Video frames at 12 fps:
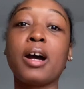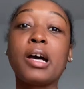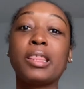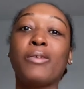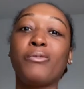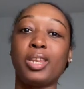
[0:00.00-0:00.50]

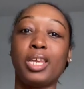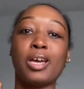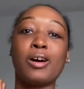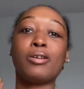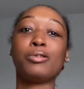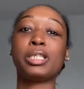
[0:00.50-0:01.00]
other
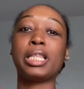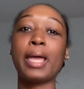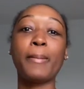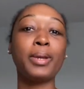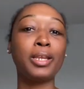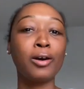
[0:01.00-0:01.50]
videos.
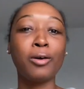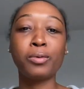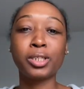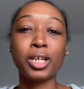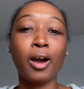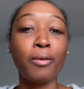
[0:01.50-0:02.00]
Let me know
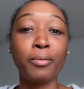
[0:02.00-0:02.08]
what y'all